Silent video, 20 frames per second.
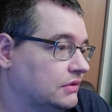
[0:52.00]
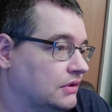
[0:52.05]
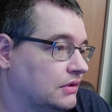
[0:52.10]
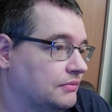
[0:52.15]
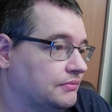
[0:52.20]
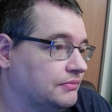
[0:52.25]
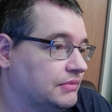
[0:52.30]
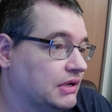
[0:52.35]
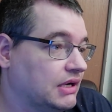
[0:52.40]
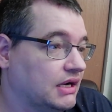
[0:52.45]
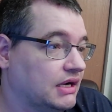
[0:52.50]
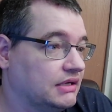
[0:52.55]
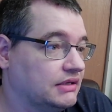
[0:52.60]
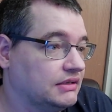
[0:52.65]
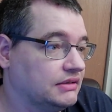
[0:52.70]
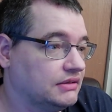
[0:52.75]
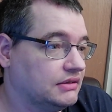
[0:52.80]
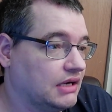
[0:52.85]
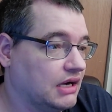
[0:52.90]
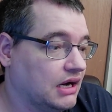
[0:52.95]
But
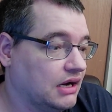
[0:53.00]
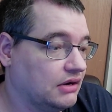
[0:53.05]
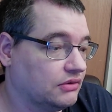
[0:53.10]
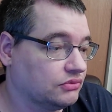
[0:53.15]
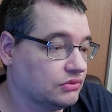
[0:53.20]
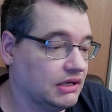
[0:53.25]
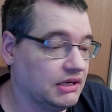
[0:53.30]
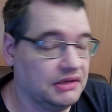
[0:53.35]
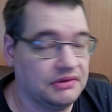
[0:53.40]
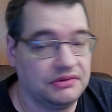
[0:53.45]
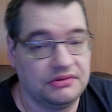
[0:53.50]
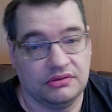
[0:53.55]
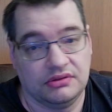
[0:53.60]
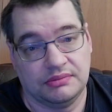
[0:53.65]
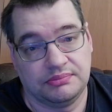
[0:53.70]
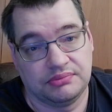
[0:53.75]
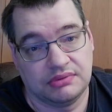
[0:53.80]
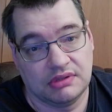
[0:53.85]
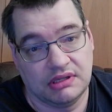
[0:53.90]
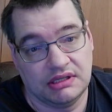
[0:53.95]
I'll run it through the
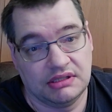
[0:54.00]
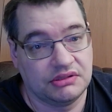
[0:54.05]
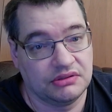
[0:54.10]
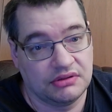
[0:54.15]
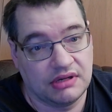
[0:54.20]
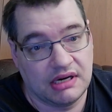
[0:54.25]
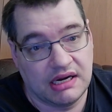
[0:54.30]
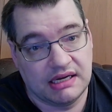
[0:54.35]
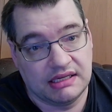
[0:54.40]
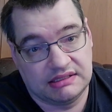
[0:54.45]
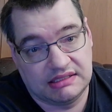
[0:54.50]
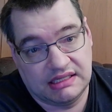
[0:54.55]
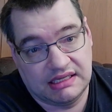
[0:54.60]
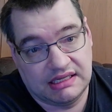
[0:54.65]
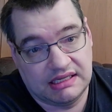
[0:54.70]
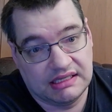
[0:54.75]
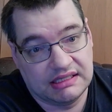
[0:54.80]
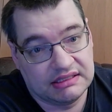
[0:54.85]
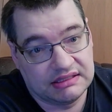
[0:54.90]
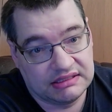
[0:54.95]
printer as
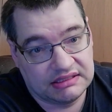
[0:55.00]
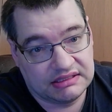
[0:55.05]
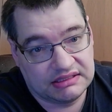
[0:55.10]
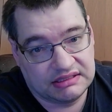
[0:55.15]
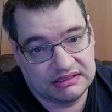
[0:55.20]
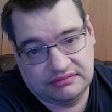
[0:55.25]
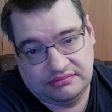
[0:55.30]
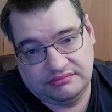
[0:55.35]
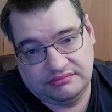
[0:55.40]
is.